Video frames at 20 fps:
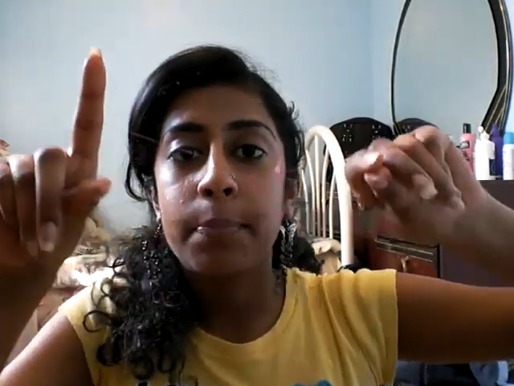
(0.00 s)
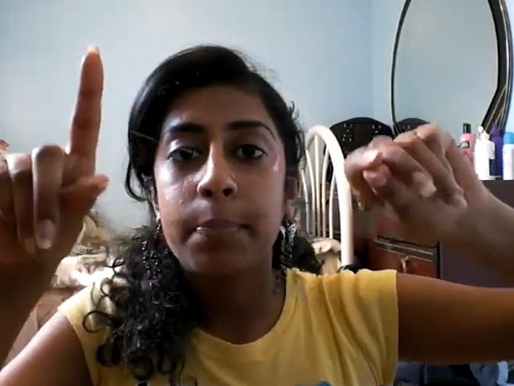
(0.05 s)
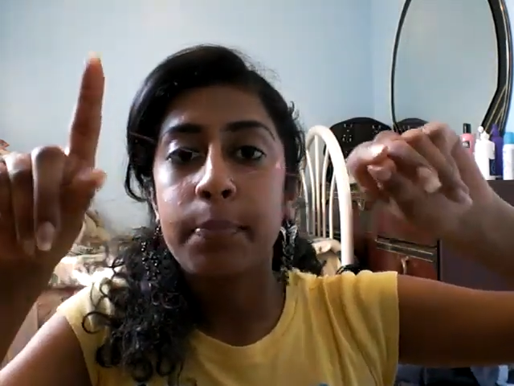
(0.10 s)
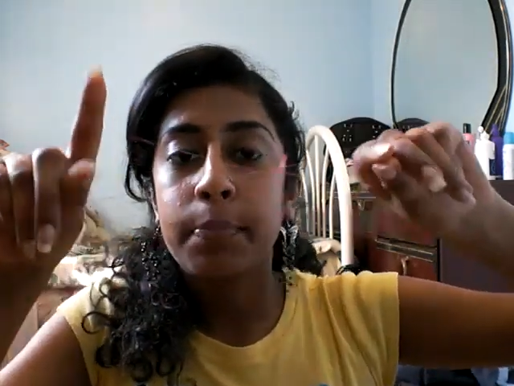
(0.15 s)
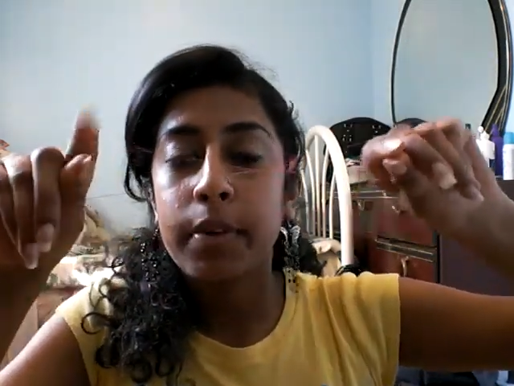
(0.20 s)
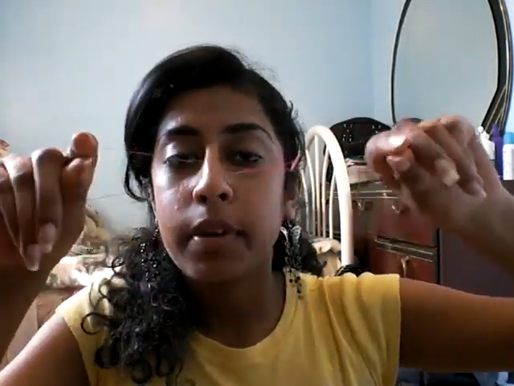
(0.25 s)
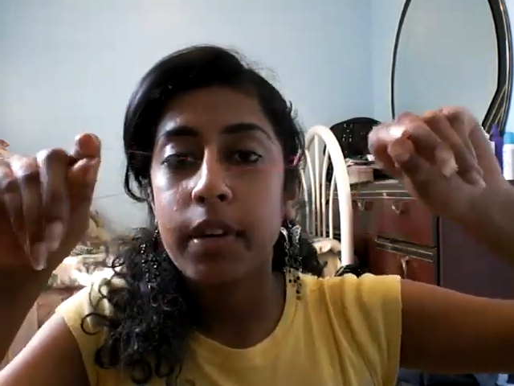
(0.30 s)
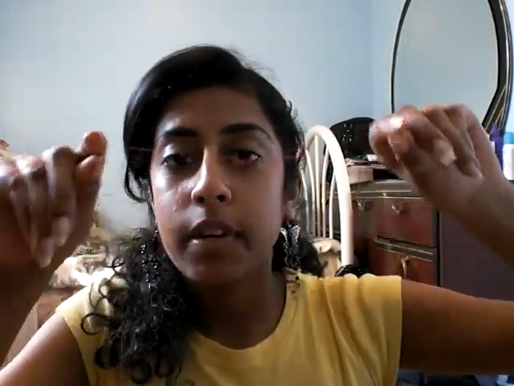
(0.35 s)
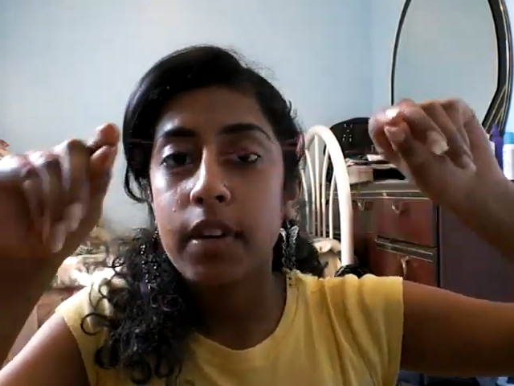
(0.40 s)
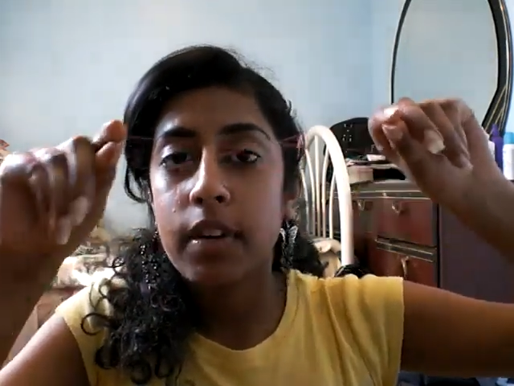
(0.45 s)

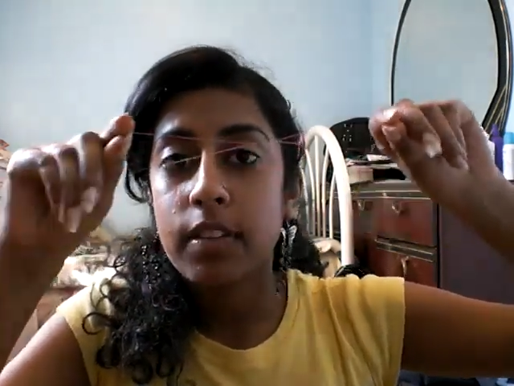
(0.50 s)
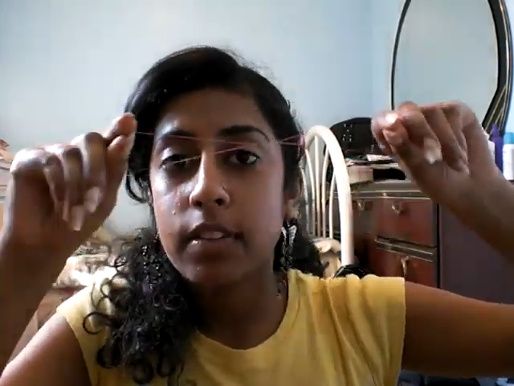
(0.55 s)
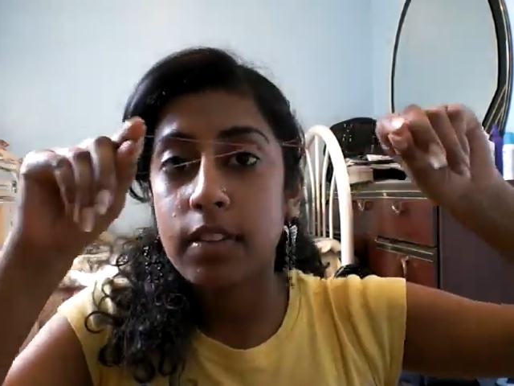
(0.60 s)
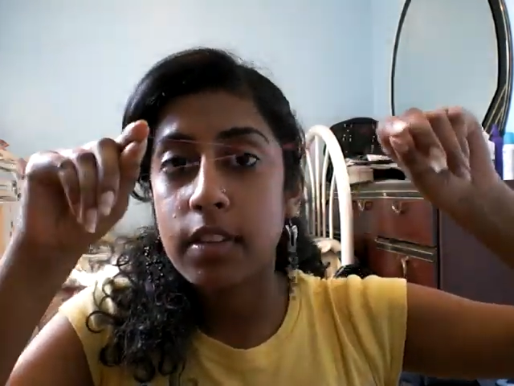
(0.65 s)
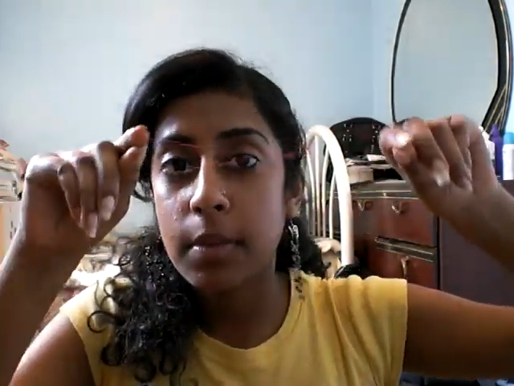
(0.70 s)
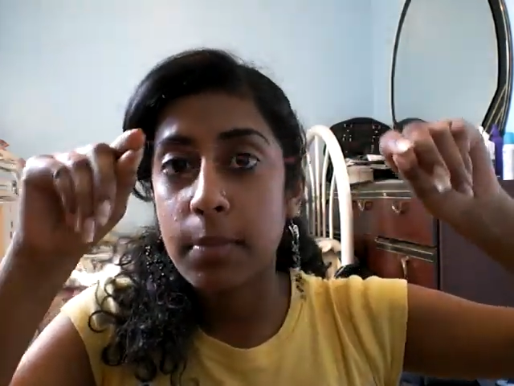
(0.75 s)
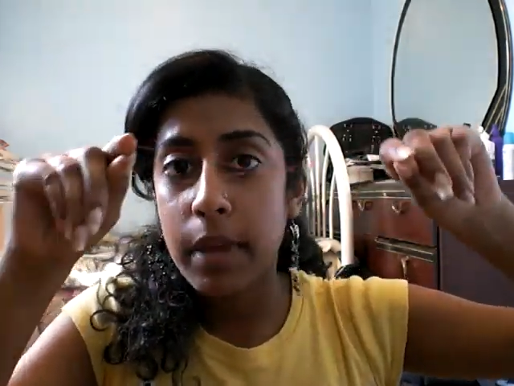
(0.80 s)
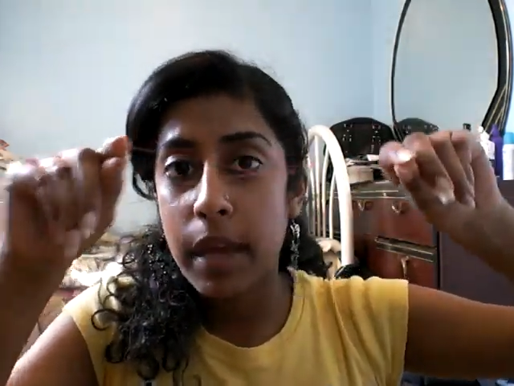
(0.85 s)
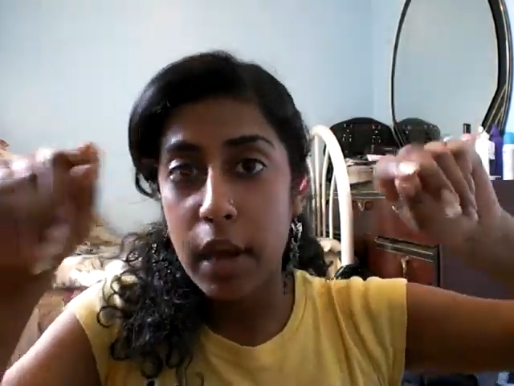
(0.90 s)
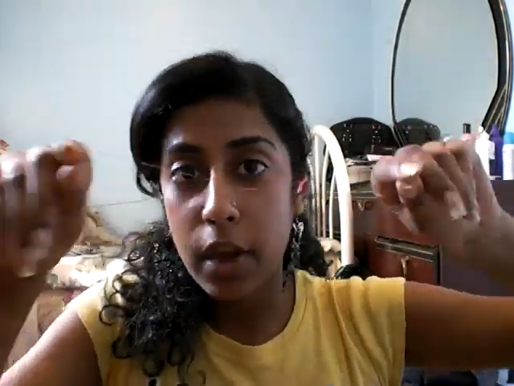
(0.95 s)
put
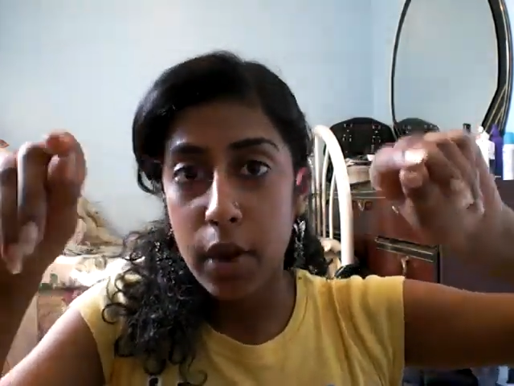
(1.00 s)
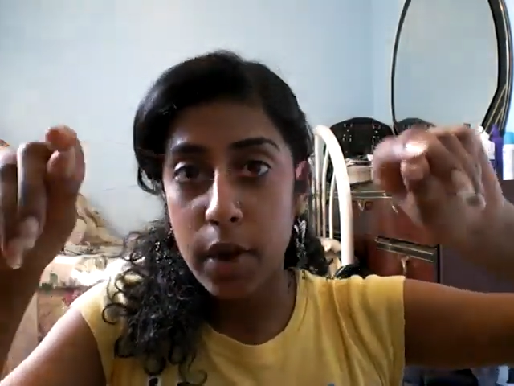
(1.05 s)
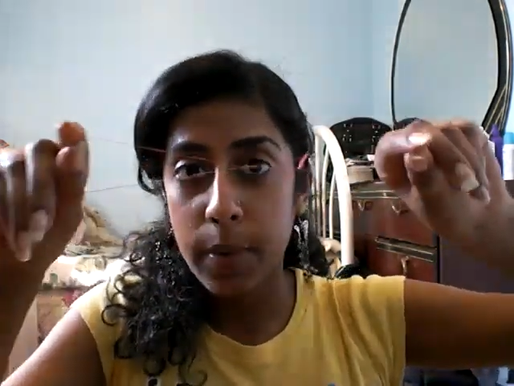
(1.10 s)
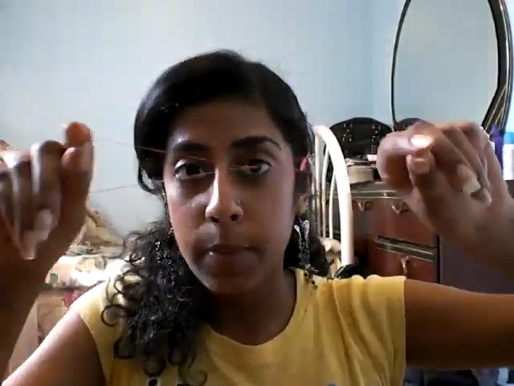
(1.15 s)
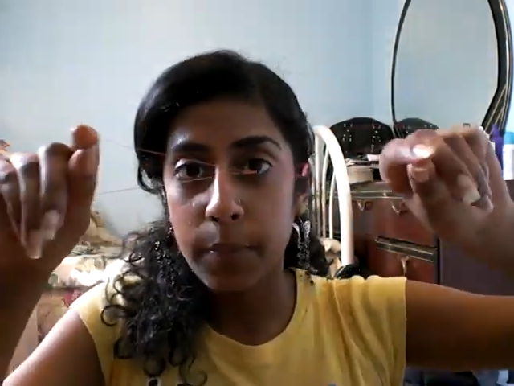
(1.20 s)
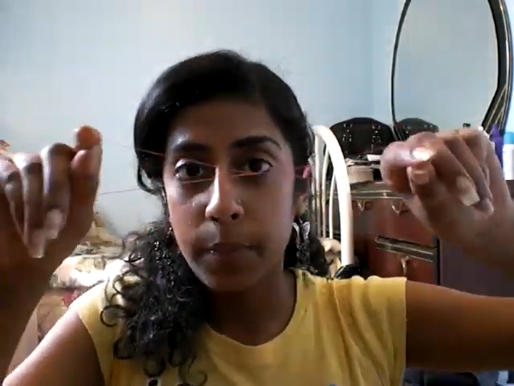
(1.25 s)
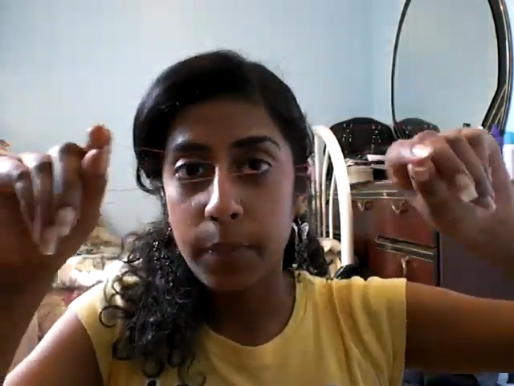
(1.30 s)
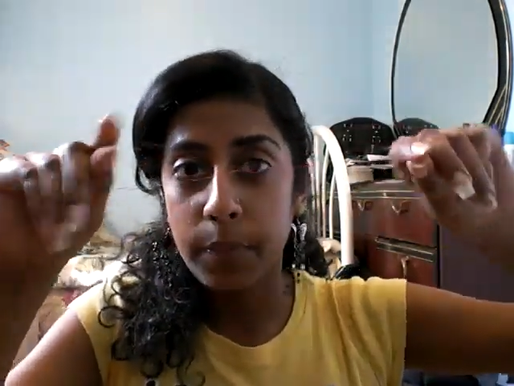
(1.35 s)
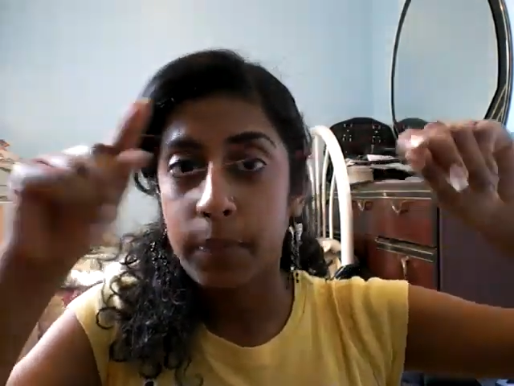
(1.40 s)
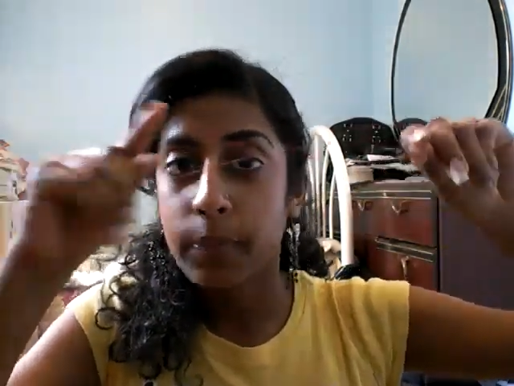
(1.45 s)
some hair,